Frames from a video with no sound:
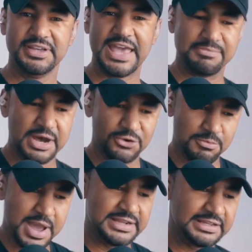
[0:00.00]
Am I
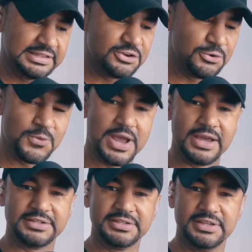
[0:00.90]
grammatically
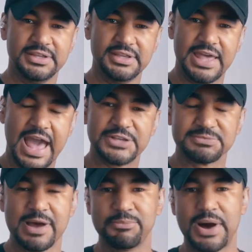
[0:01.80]
correct? How's
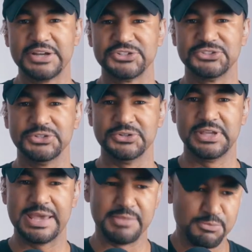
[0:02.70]
my posture?
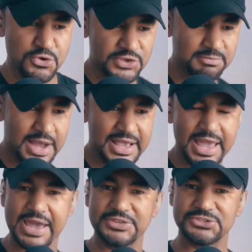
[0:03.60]
Am I moving my
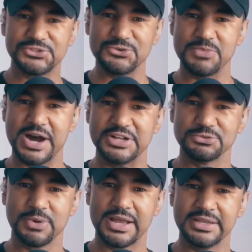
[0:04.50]
hands too much,
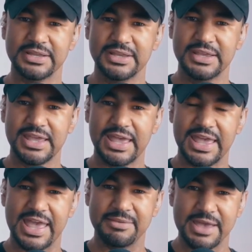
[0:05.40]
right?
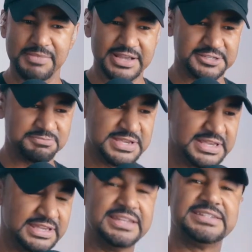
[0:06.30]
Am I
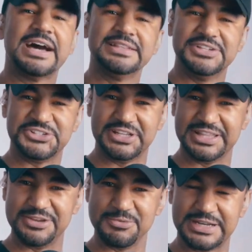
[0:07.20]
speaking
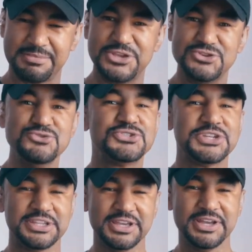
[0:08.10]
intelligently, right? Am I
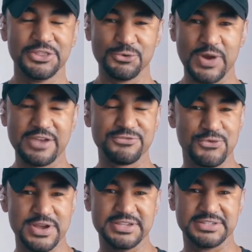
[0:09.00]
using the right
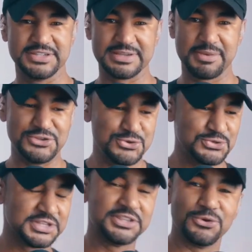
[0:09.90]
phrases? Am I
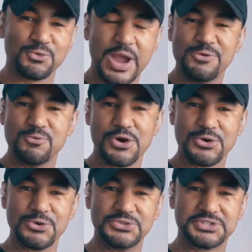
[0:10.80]
using the right
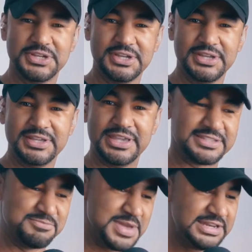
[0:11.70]
words? Is
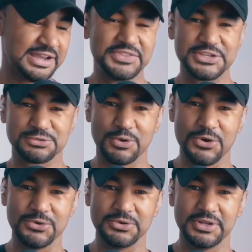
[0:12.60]
the meaning of this
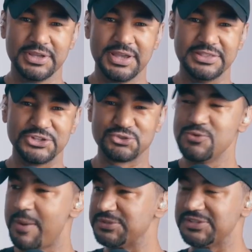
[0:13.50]
word and the true
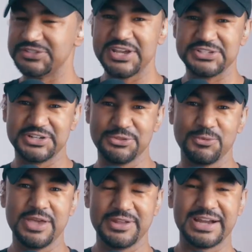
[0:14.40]
representation in the
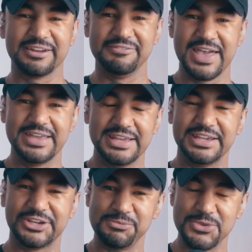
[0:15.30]
way that I conveyed it and
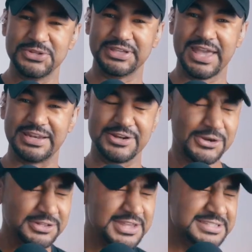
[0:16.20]
communicated?
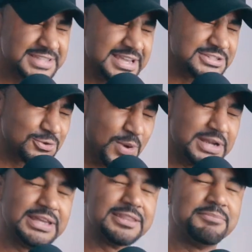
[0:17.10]
All of these things are
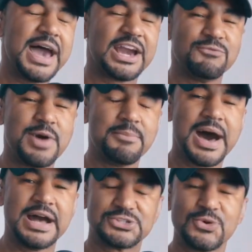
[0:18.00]
running in the back of my
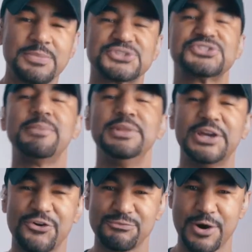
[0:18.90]
mind, so I'm stumbling
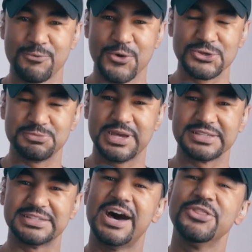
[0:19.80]
over my words
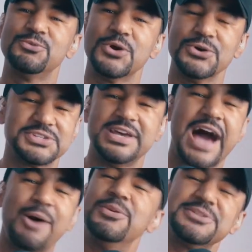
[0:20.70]
because, in other words,
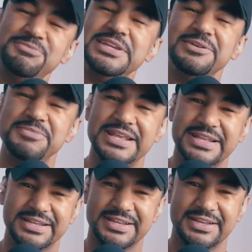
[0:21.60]
I wasn't being me.
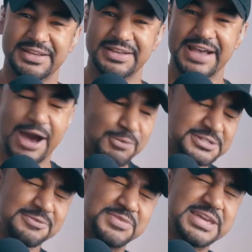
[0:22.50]
I
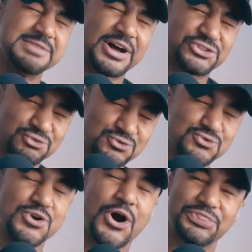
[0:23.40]
wasn't being my
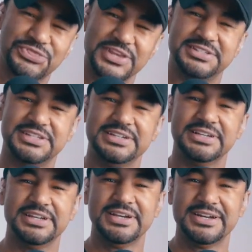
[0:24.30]
true, authentic
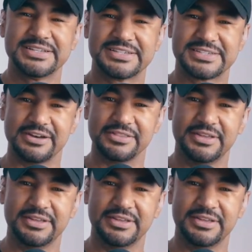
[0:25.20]
self.